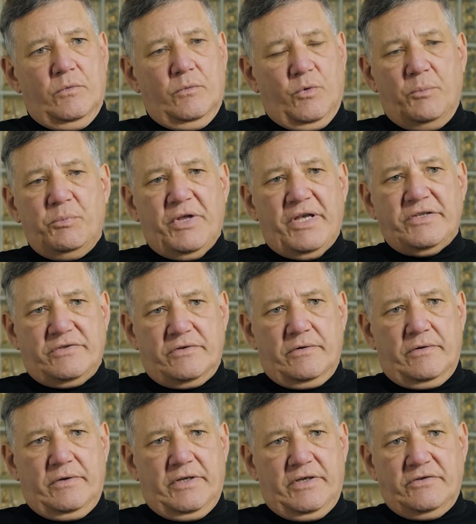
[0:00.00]
replace
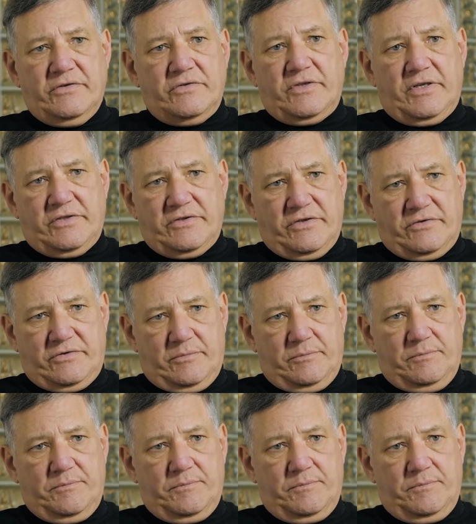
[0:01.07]
the existing system.